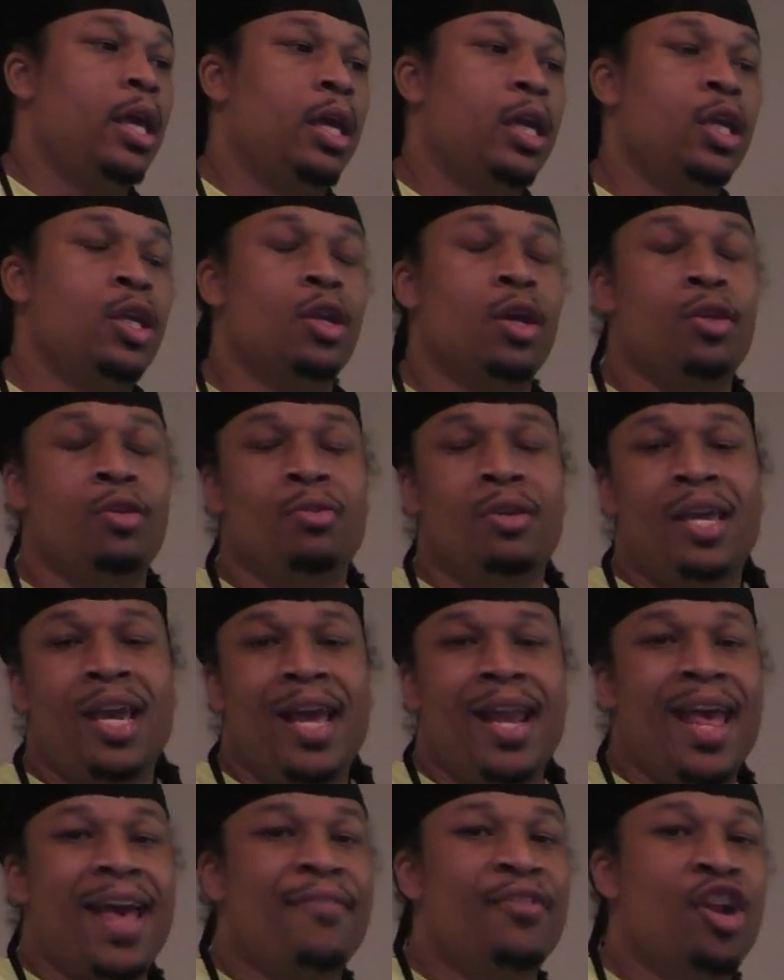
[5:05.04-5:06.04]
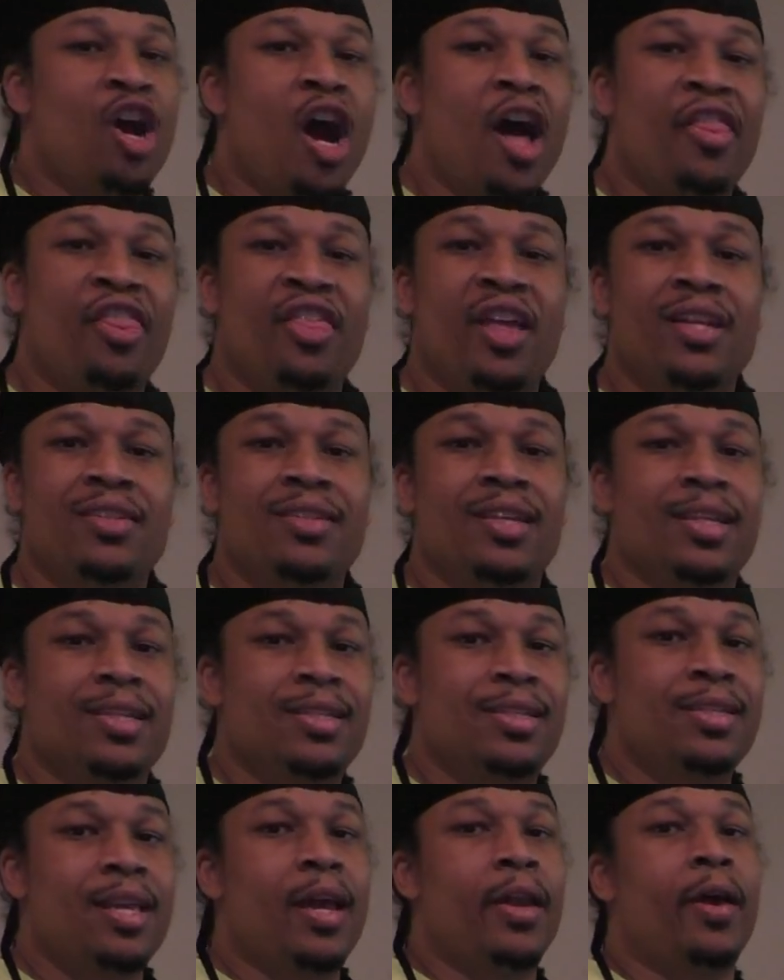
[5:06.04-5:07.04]
you know you can't have an authentic
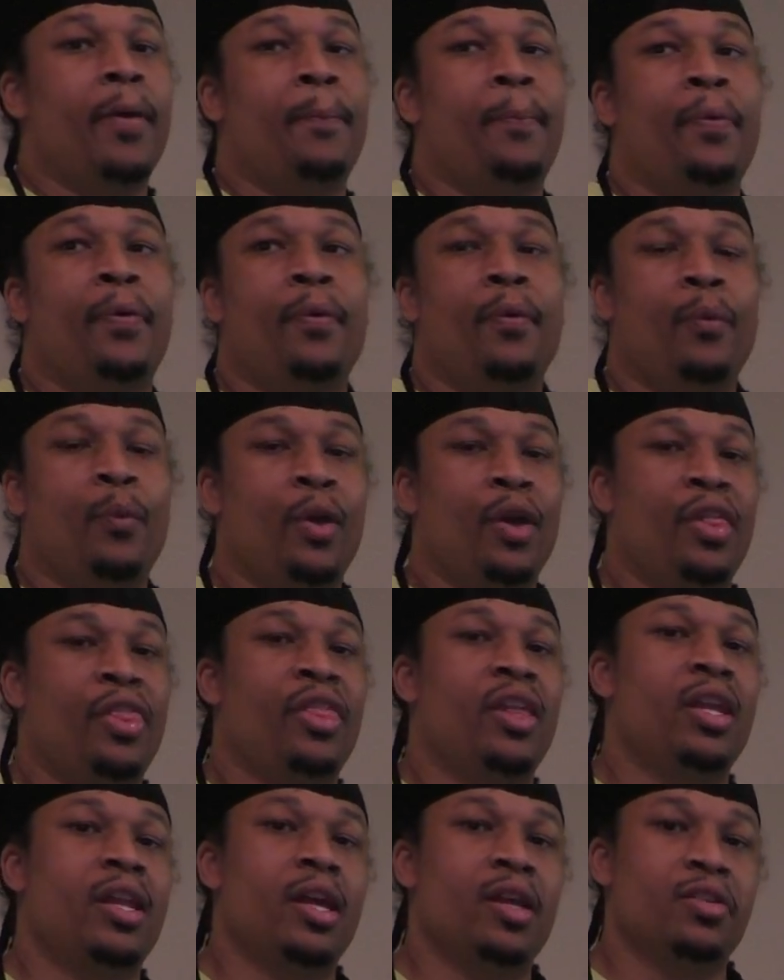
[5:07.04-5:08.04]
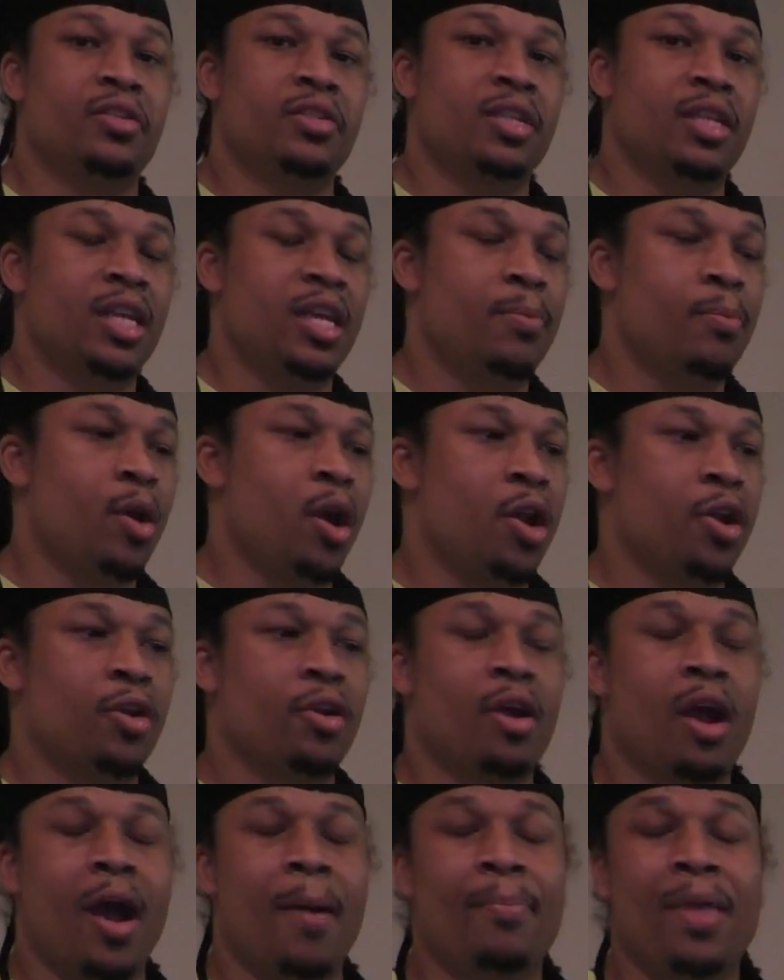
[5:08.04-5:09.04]
setup with an LCD
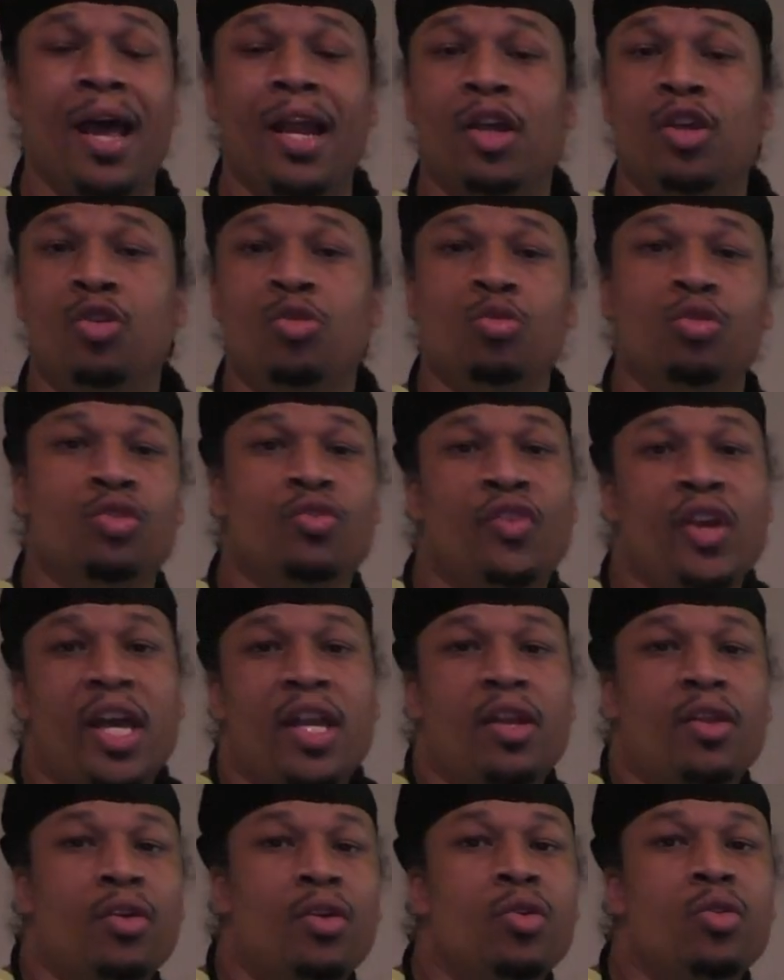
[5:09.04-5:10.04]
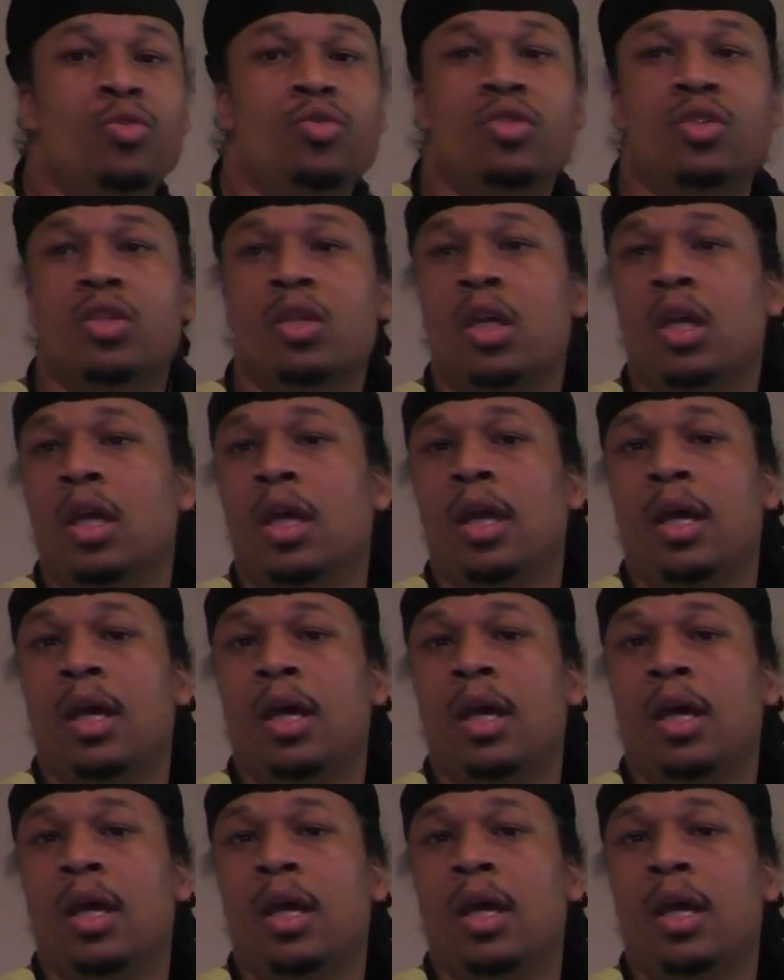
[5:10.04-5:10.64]
monitor. I'm not a huge fan of those.